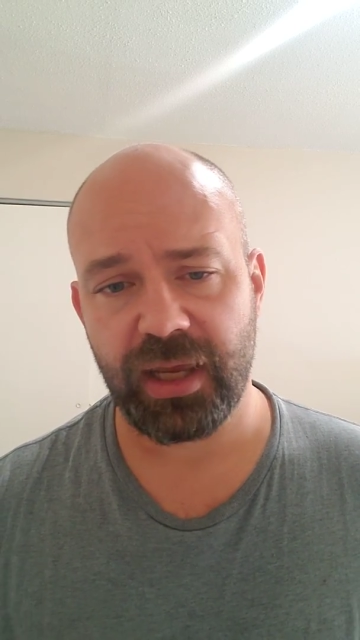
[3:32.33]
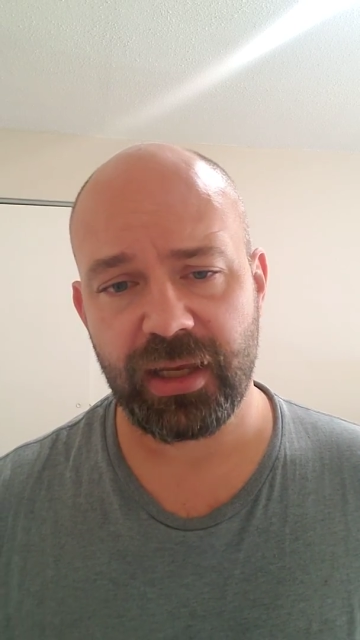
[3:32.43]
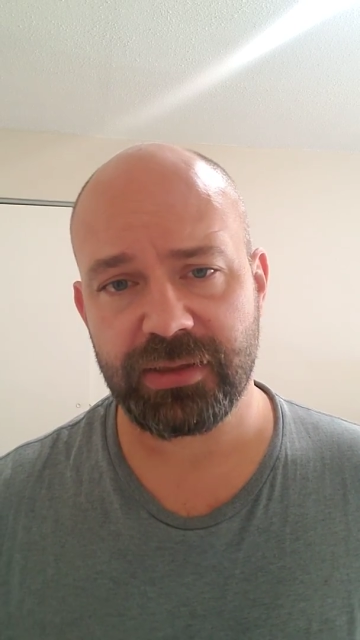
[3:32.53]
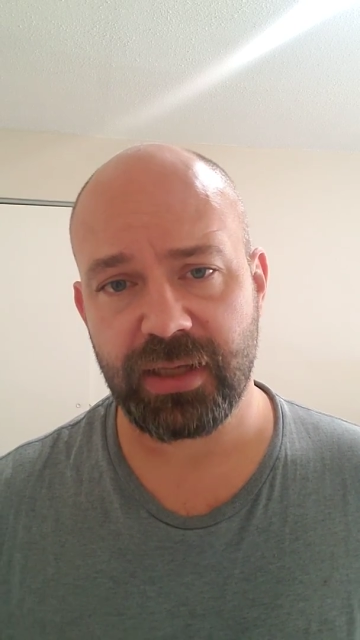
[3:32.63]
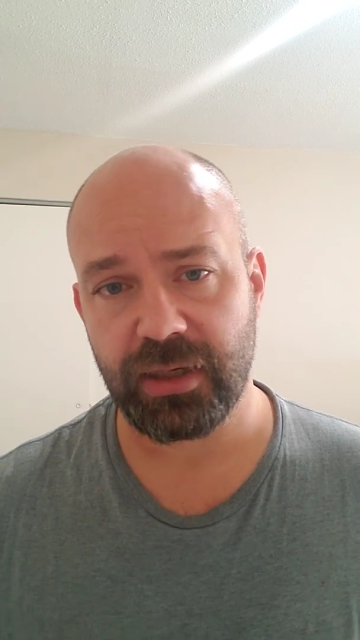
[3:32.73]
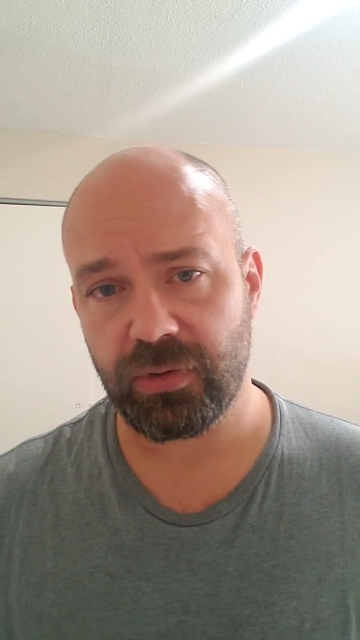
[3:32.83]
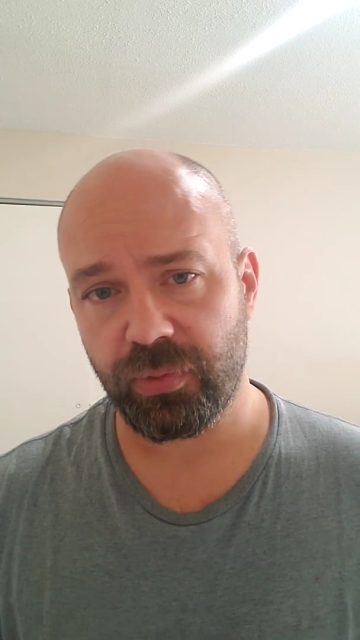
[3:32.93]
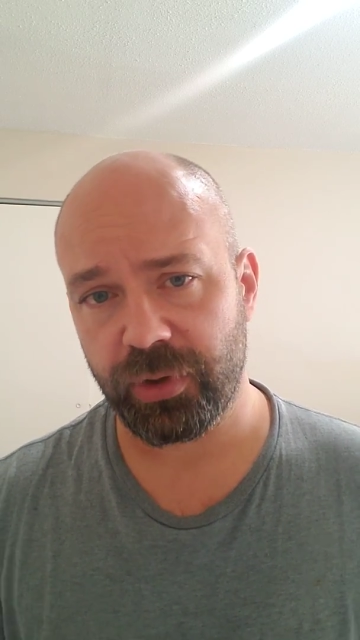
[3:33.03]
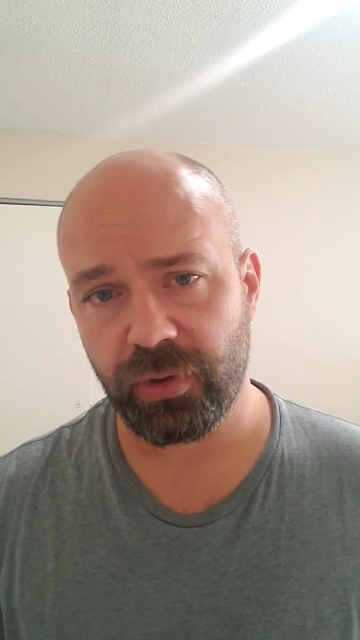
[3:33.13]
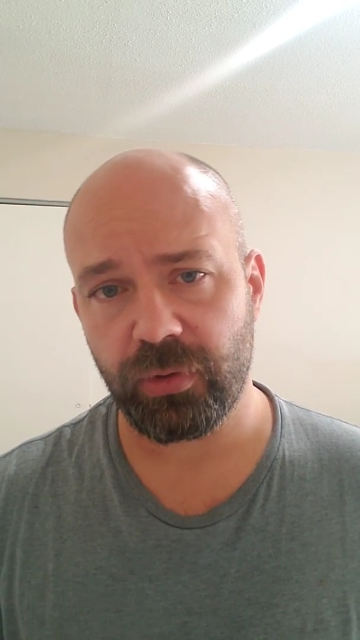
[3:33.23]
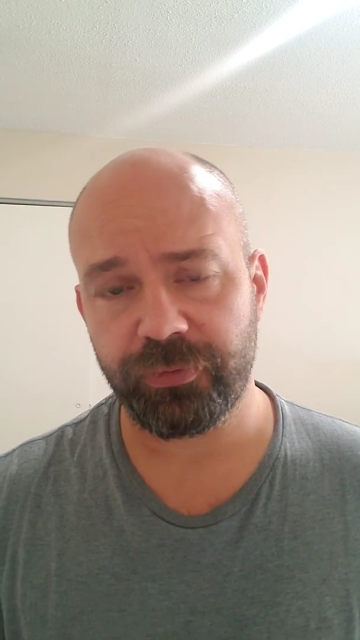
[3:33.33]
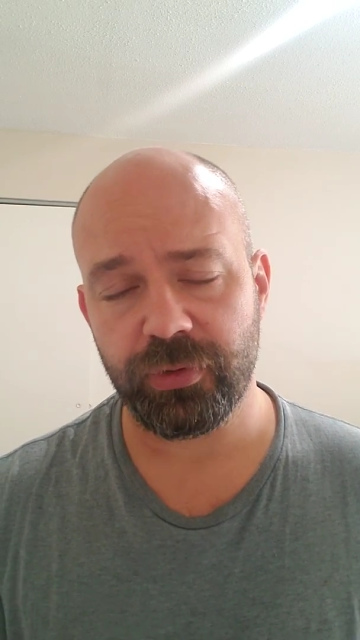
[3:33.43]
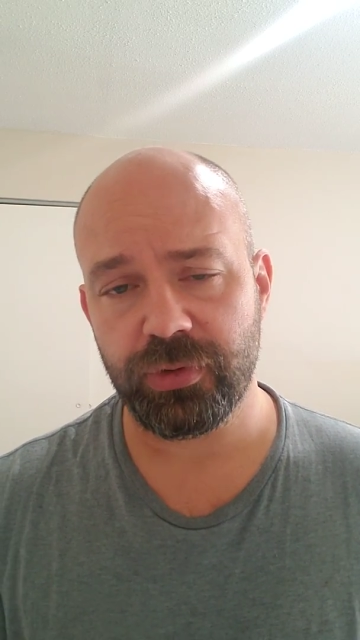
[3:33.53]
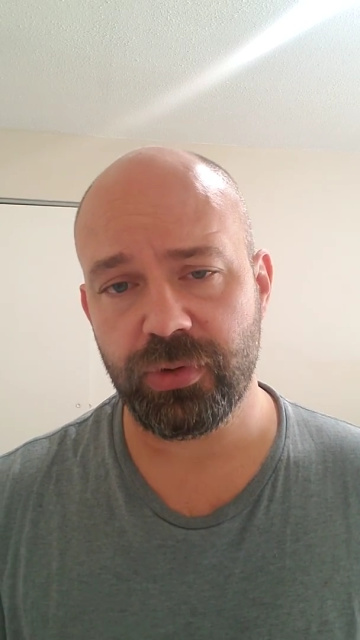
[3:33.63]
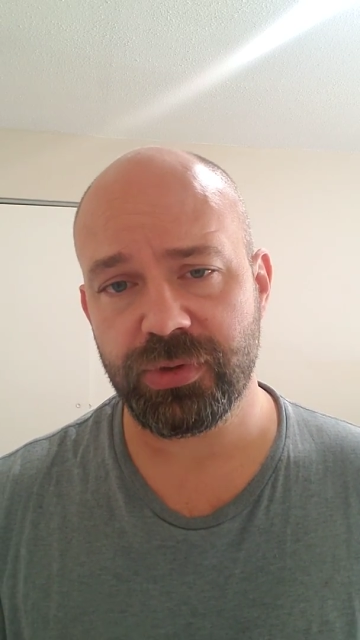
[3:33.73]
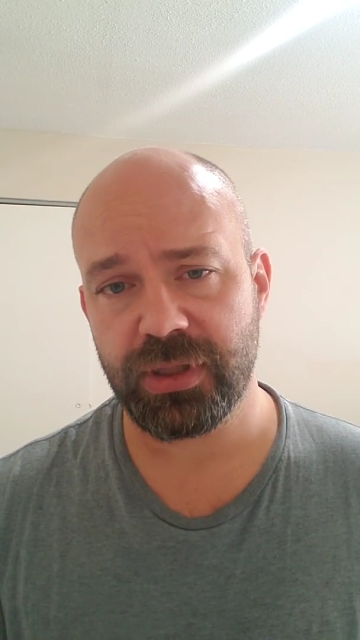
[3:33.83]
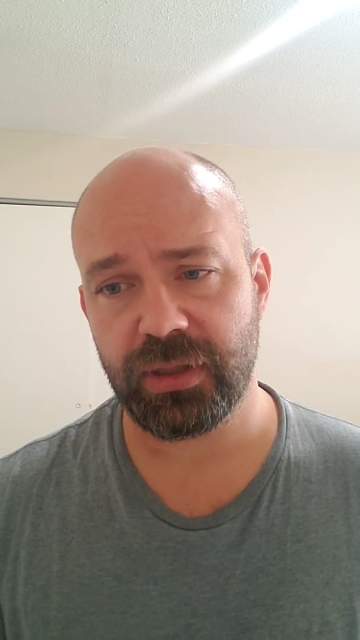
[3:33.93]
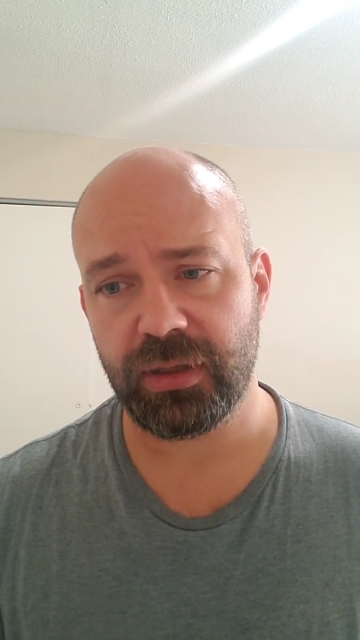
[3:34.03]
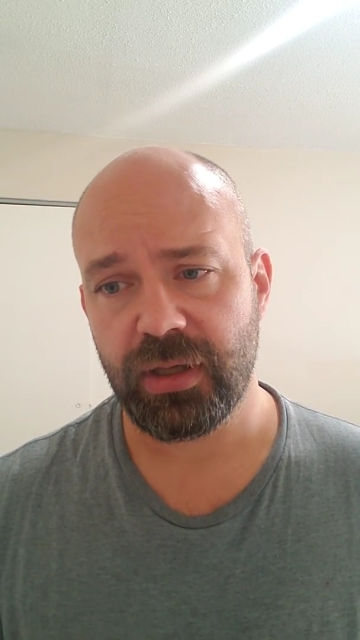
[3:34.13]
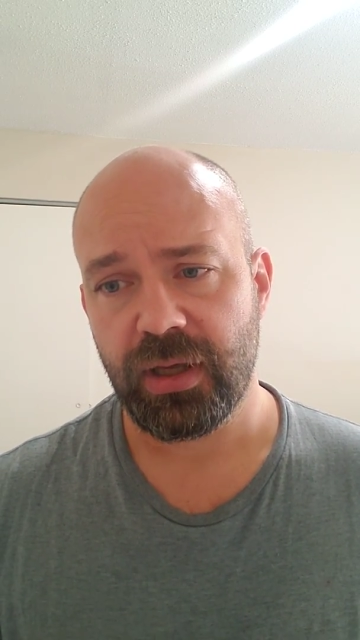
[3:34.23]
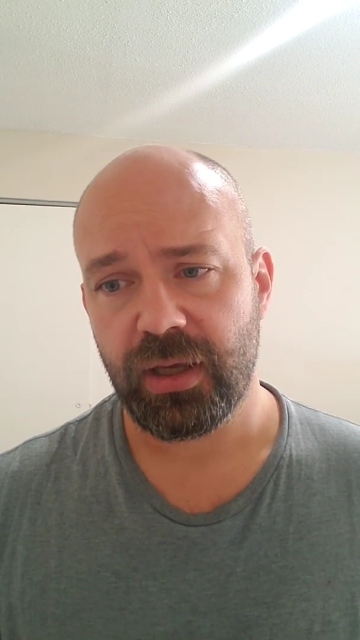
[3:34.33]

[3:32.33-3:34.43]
as a glory hole, if you're using